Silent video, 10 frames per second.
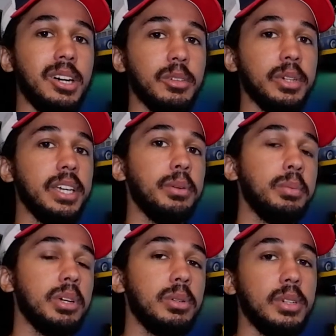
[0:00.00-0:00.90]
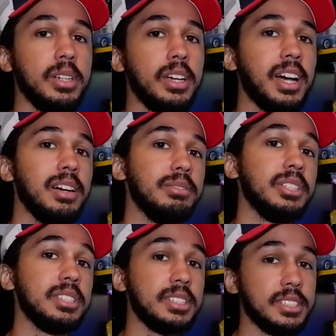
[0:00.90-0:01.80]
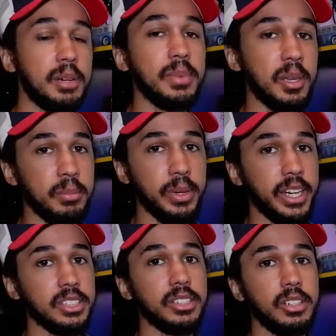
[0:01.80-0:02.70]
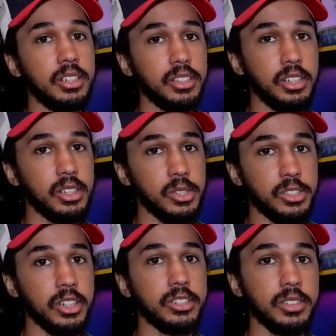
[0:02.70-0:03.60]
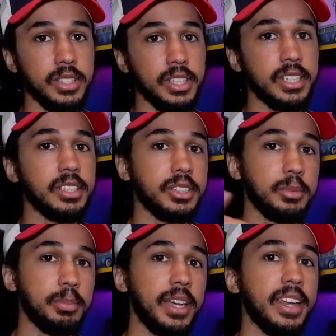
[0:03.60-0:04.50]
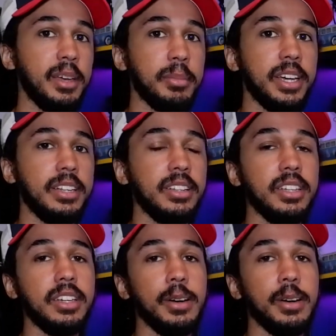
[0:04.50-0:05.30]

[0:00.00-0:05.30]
However, it will have some impact on the whole structure of the desk, so just bear that in mind.